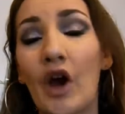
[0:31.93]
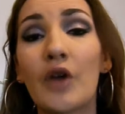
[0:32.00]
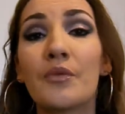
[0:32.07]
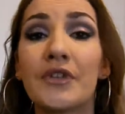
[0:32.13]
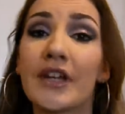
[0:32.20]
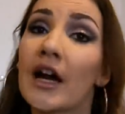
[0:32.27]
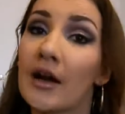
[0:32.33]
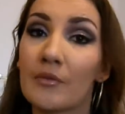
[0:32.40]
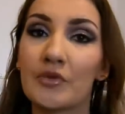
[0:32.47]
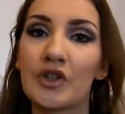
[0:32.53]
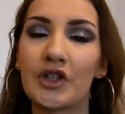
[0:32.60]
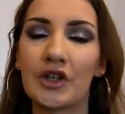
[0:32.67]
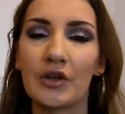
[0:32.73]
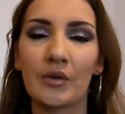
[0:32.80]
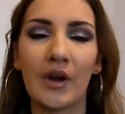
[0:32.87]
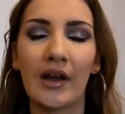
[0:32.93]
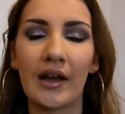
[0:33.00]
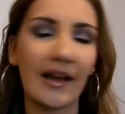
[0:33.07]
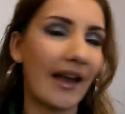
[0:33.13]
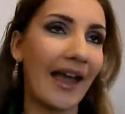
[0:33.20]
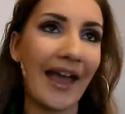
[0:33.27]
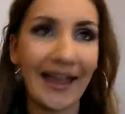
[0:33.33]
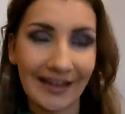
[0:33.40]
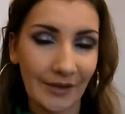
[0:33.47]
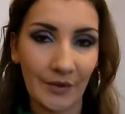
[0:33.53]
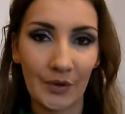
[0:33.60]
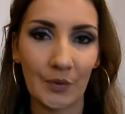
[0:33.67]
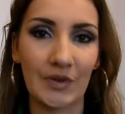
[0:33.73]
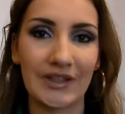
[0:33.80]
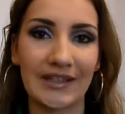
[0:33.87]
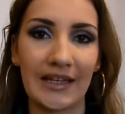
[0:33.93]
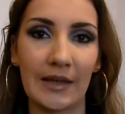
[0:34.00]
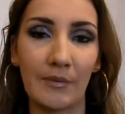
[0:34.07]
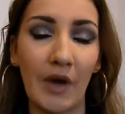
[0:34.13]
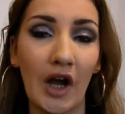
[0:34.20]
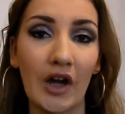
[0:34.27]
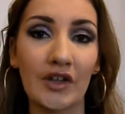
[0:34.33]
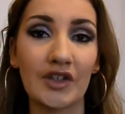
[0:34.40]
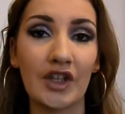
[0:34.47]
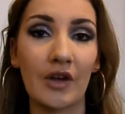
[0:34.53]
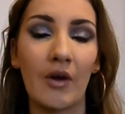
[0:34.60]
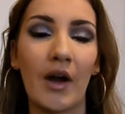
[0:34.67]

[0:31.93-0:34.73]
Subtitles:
opened up to anyone that wants to take part.